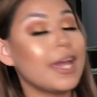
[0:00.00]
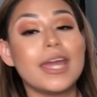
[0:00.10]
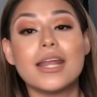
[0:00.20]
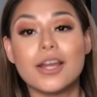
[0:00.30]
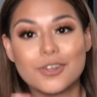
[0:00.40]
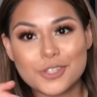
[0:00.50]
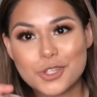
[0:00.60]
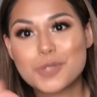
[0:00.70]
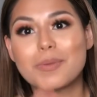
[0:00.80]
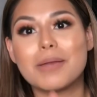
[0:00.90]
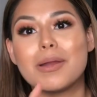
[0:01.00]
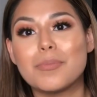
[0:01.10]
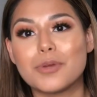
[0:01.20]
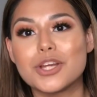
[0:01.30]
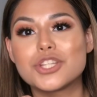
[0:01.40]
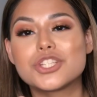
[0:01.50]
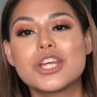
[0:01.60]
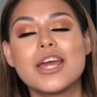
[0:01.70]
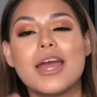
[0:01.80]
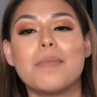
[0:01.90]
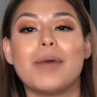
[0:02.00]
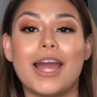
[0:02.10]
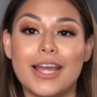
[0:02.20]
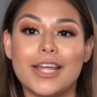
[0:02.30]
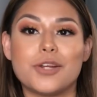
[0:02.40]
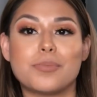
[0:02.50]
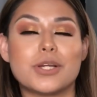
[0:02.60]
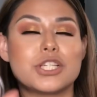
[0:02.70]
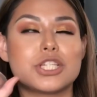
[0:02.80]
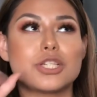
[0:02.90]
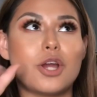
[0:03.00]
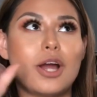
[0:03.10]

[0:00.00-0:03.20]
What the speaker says: And I also spray my brush, my highlighter brush,